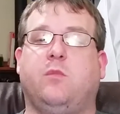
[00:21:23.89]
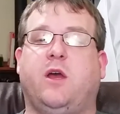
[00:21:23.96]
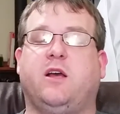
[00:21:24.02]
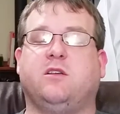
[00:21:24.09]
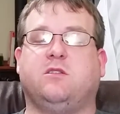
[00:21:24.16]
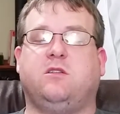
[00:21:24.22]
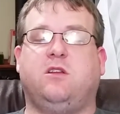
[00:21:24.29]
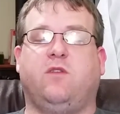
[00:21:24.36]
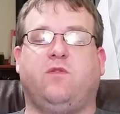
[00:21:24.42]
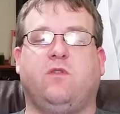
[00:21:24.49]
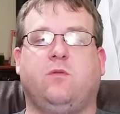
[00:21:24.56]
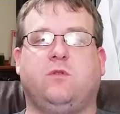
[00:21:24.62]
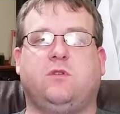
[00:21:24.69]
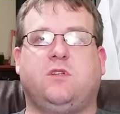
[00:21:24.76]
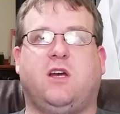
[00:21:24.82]
has
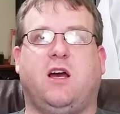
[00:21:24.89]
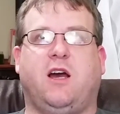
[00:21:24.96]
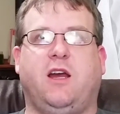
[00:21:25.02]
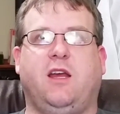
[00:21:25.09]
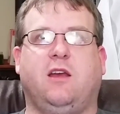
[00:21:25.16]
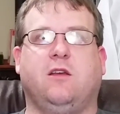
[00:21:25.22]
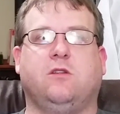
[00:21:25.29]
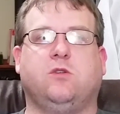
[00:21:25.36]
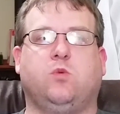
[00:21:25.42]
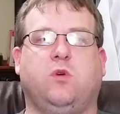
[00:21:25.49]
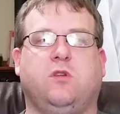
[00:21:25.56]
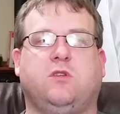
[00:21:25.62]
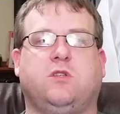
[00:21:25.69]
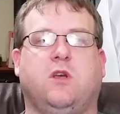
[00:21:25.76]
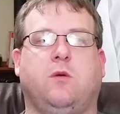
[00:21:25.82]
different tie-ins
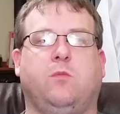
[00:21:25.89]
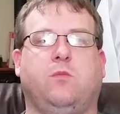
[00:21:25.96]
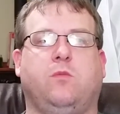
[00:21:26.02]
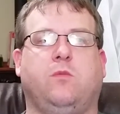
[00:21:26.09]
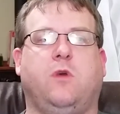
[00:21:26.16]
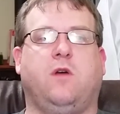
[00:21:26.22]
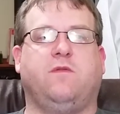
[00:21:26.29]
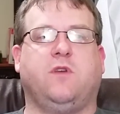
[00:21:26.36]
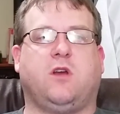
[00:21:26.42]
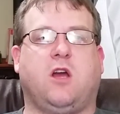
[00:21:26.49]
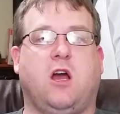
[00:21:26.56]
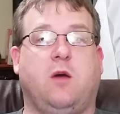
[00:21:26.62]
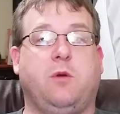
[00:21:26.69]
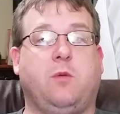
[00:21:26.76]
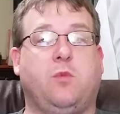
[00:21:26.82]
with some of the
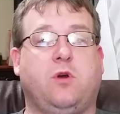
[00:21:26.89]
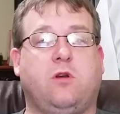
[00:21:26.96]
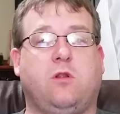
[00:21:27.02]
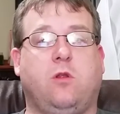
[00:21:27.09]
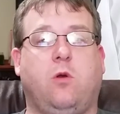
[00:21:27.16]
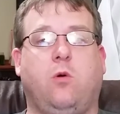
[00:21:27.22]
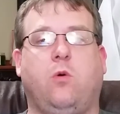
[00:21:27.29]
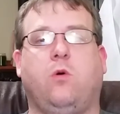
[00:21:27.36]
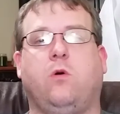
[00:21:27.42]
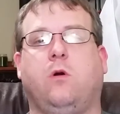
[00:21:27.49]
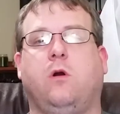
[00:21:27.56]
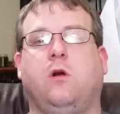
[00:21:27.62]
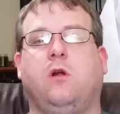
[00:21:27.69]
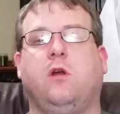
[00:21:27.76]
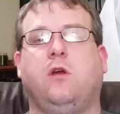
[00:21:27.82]
comic book
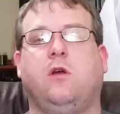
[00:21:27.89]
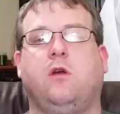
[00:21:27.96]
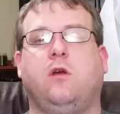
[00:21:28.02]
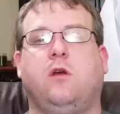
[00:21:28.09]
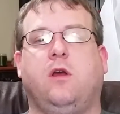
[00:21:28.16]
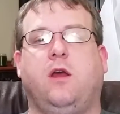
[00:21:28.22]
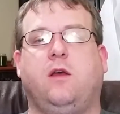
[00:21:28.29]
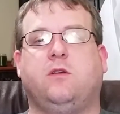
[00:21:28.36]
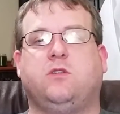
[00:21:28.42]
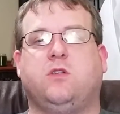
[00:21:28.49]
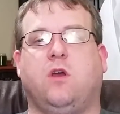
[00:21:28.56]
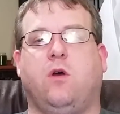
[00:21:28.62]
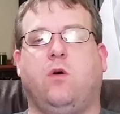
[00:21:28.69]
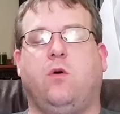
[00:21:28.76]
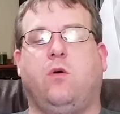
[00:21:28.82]
lore.
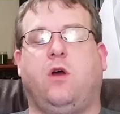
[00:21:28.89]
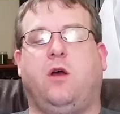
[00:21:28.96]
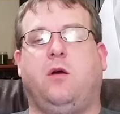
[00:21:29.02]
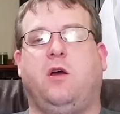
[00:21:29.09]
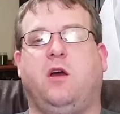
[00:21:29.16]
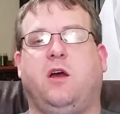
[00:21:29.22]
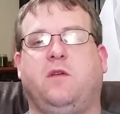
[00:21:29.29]
So